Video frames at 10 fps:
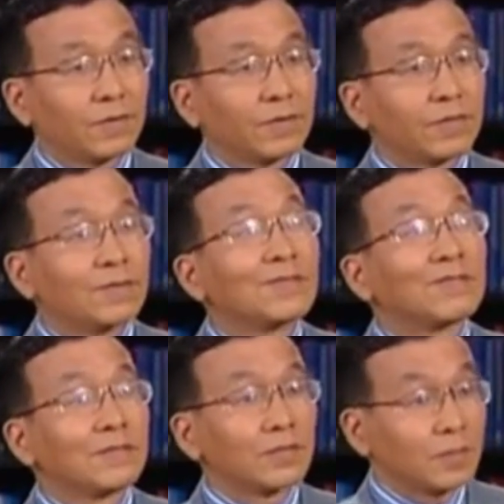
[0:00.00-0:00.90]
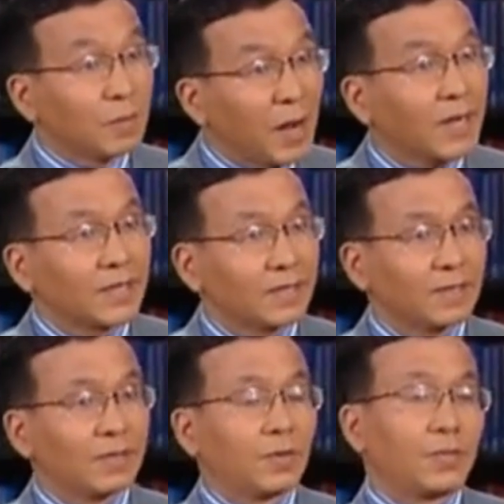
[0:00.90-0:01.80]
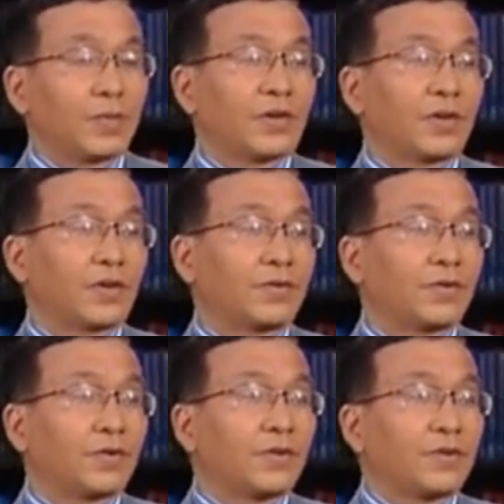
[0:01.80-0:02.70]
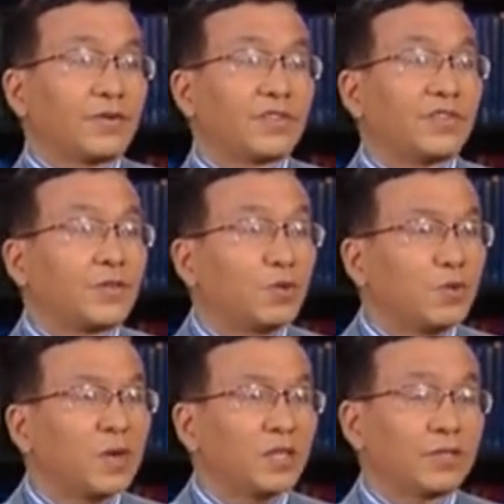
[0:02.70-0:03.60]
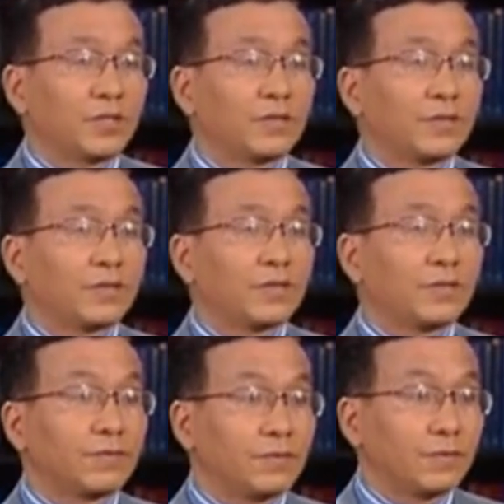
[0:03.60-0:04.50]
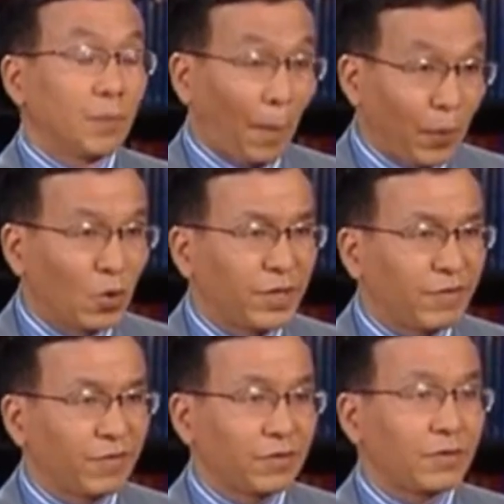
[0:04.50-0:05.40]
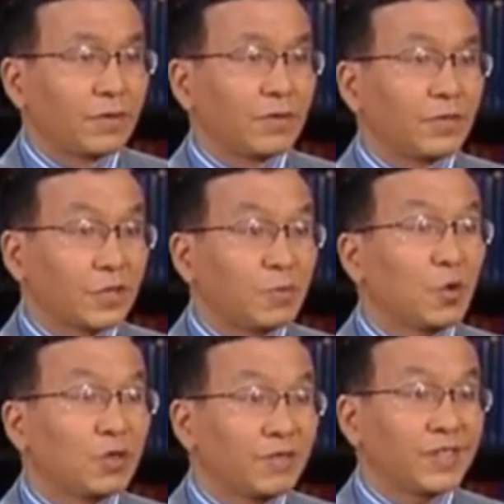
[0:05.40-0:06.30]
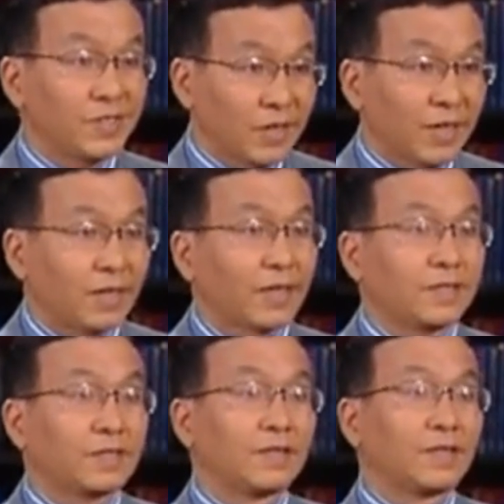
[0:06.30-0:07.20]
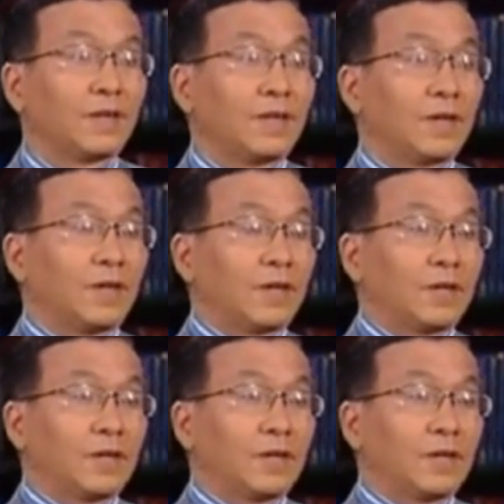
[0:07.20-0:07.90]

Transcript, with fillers: He studied both in the United States and Canada since nineteen seventy-eight, engaged in medical research after graduation,